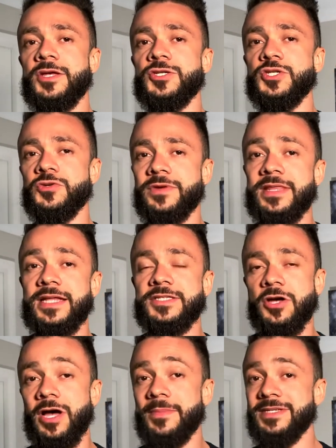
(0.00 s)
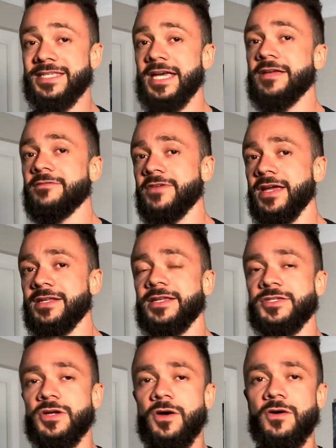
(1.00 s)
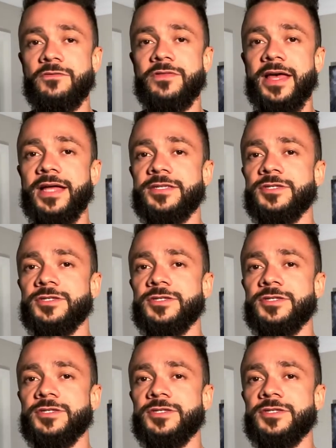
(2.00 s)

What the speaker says: during that time and take advantage of that.